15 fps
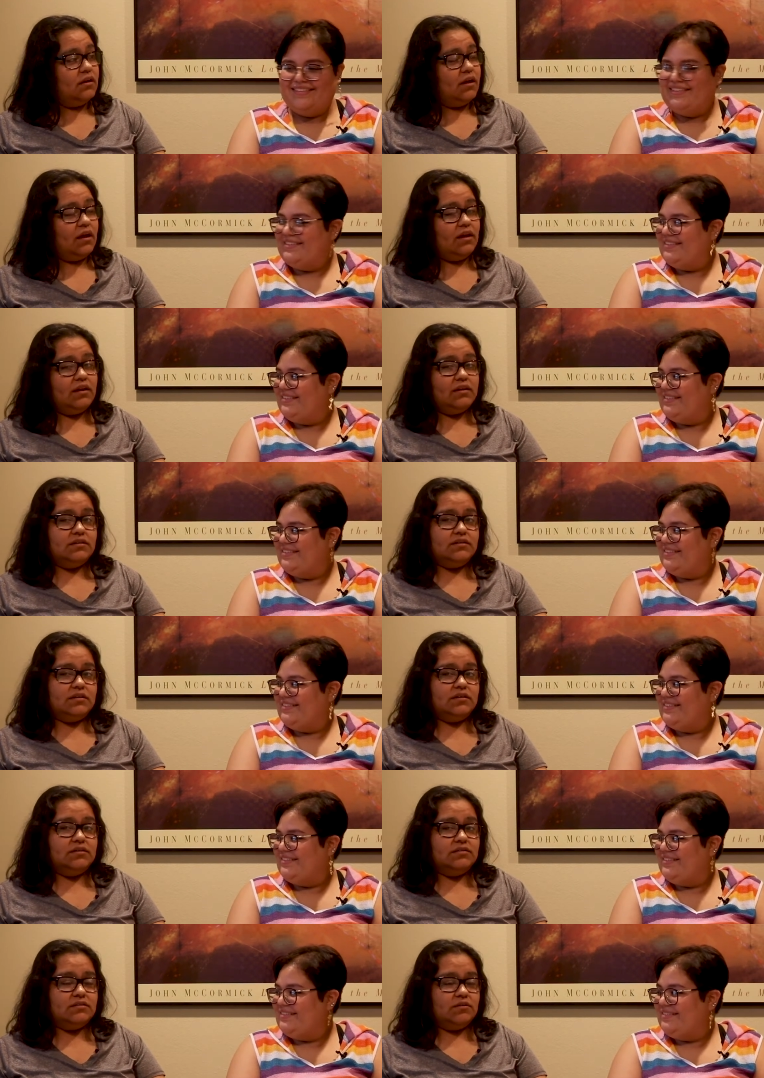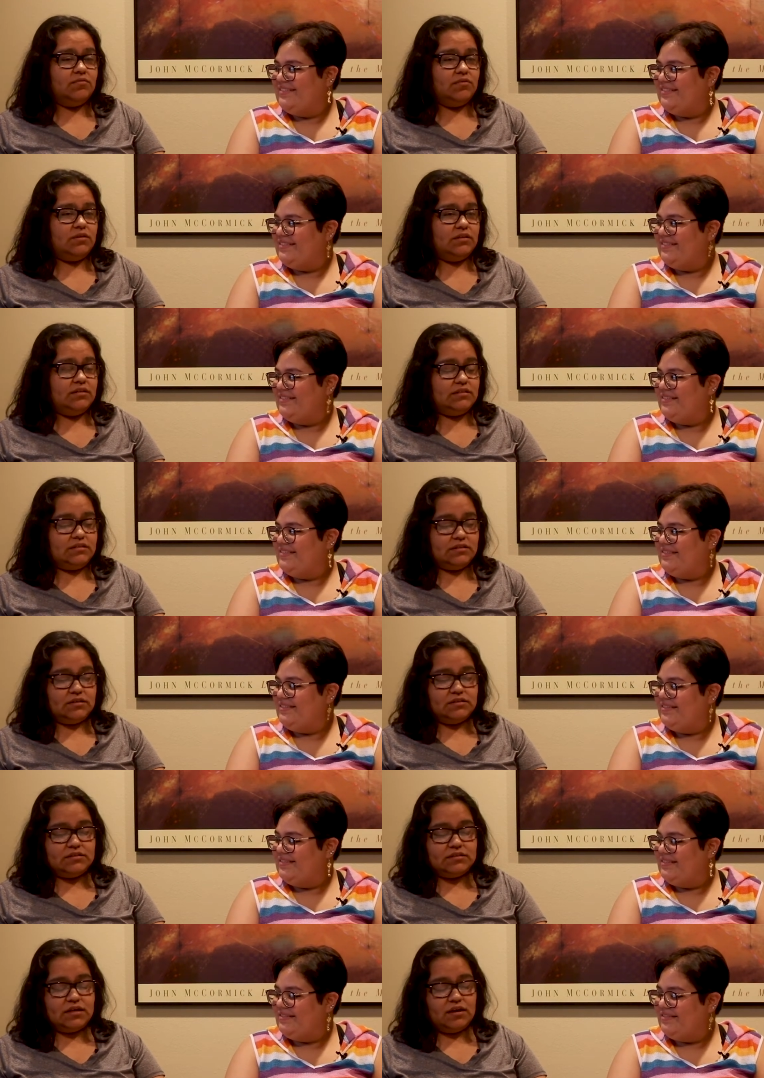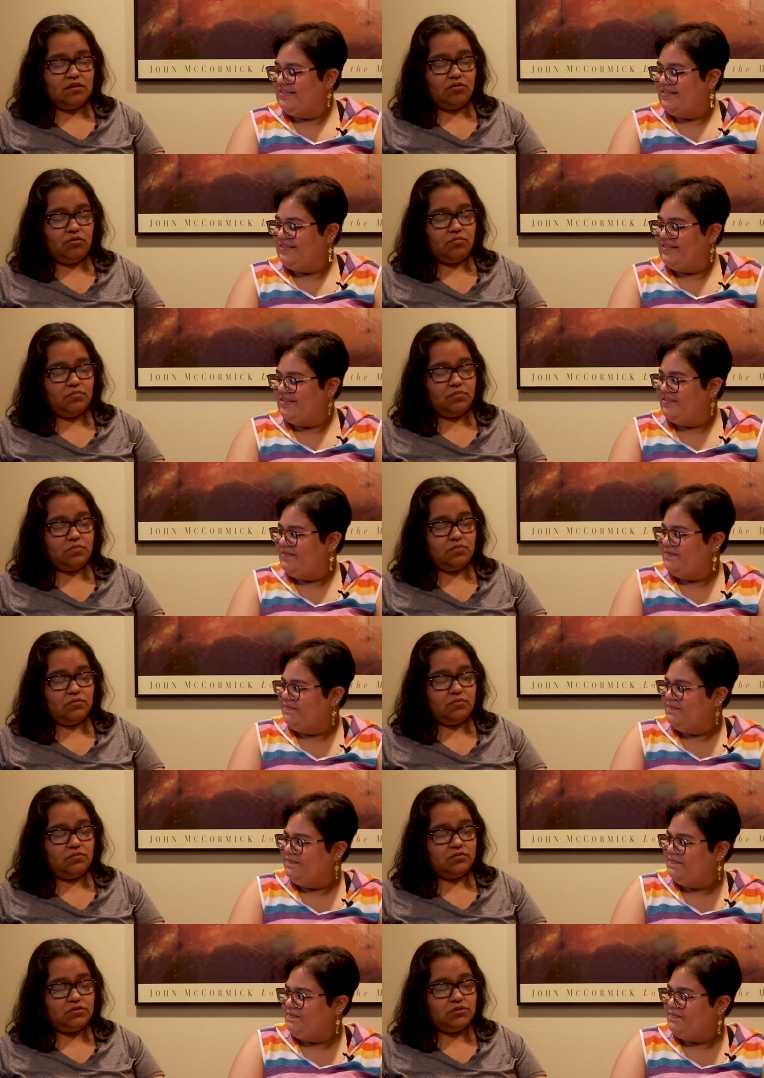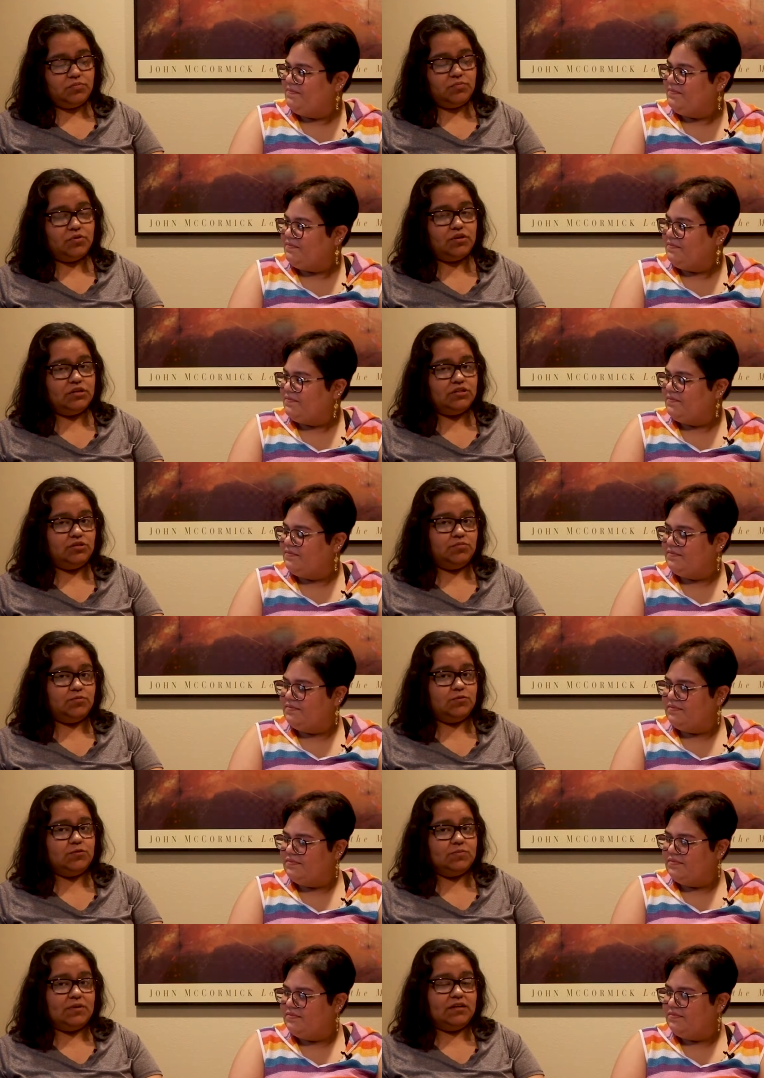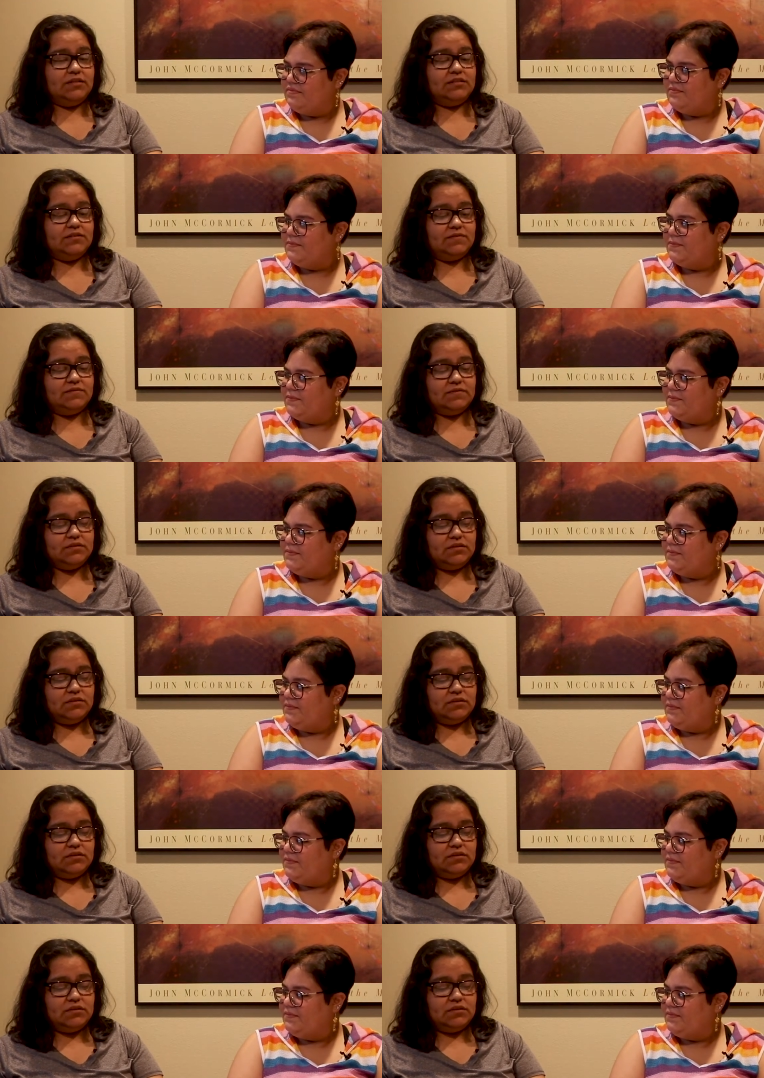Speaker 1: And it does, it really does help to put into perspective